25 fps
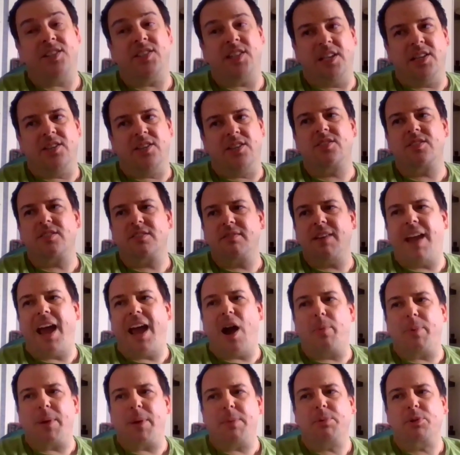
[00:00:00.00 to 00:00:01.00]
this
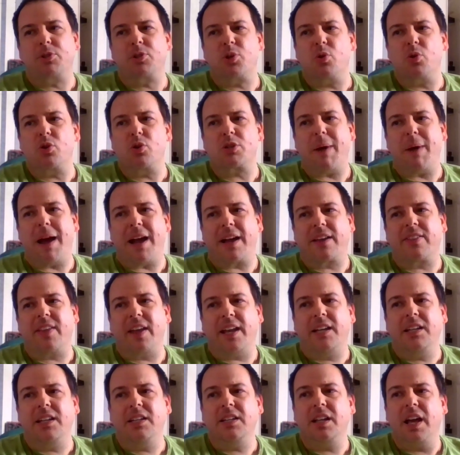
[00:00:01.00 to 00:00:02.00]
is how people talked
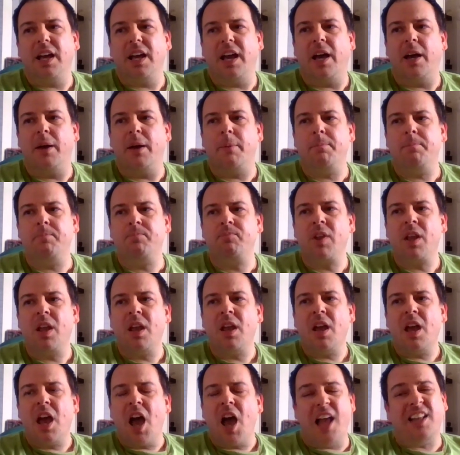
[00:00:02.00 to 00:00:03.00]
back then. And
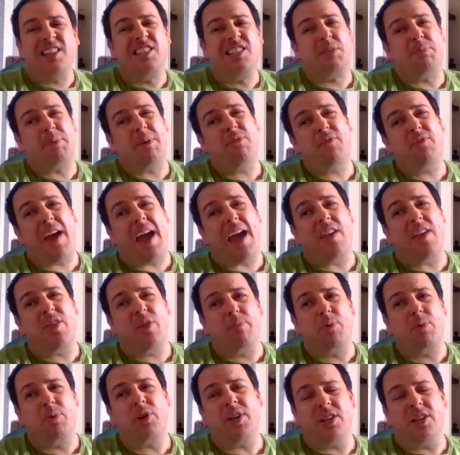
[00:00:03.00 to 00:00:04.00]
to be
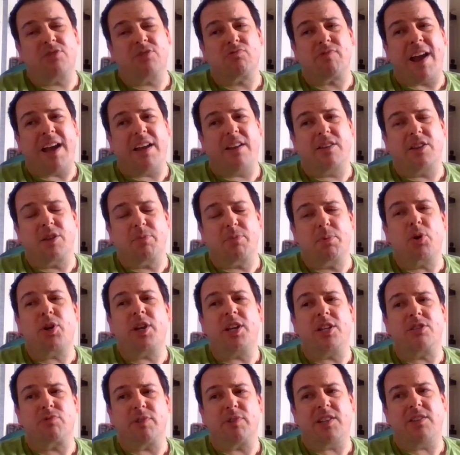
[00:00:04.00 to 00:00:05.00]
fair, the book
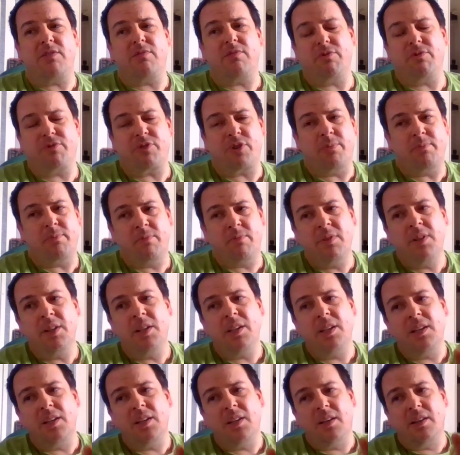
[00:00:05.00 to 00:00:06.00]
is written
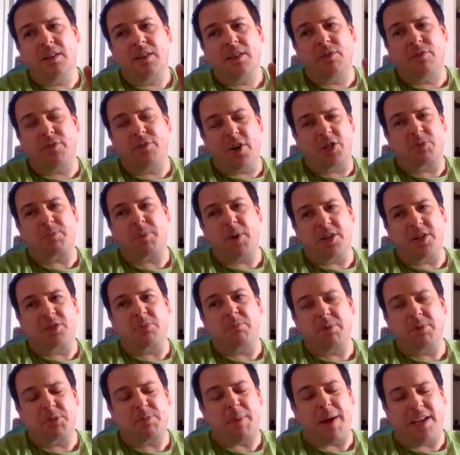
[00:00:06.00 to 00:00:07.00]
from the first
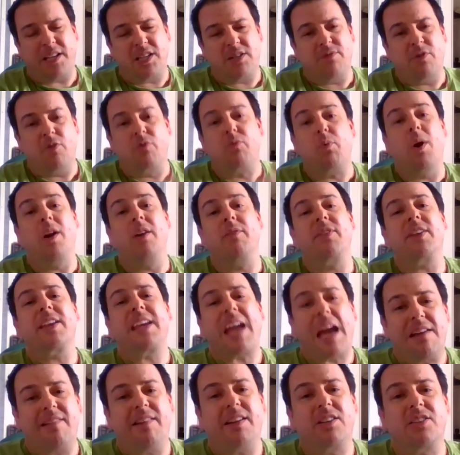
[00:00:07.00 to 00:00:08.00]
person perspective of one
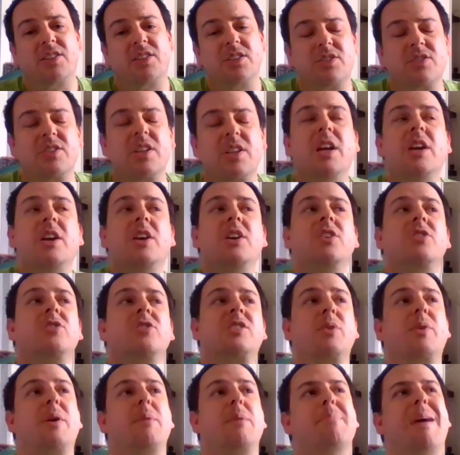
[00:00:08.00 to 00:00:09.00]
of the characters,
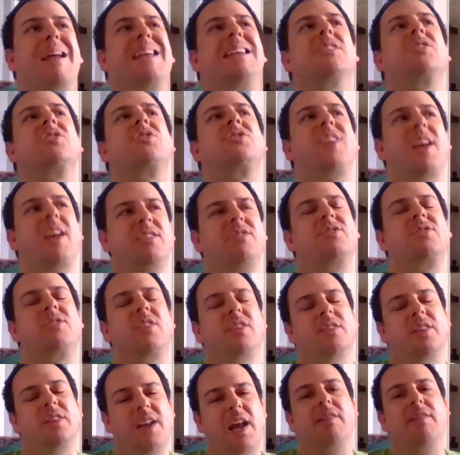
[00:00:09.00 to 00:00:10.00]
so it makes
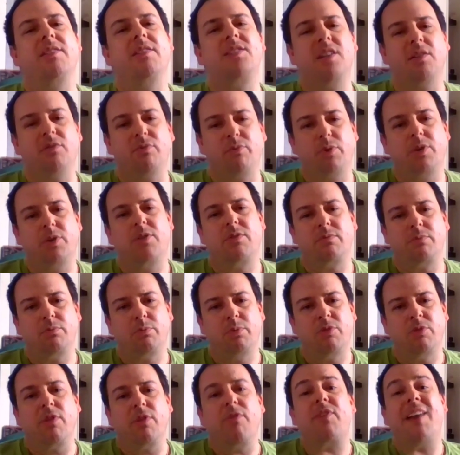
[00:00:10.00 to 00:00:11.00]
sense that the narrative
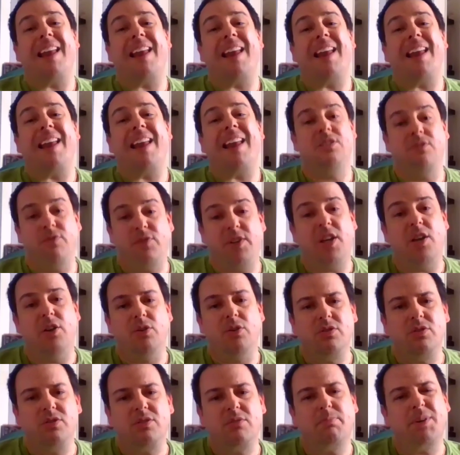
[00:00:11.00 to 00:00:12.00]
would reflect his
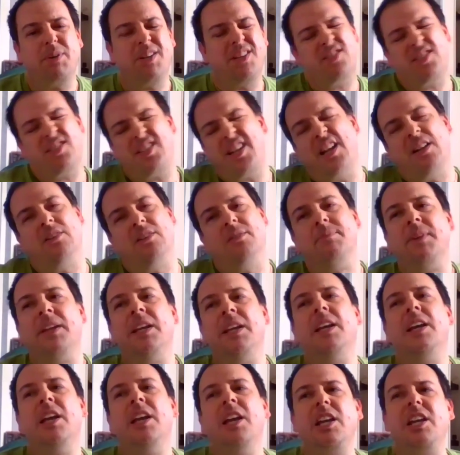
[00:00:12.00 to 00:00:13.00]
views. But it's
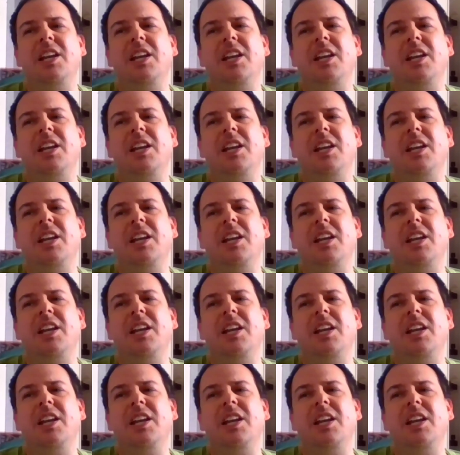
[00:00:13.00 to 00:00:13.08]
still,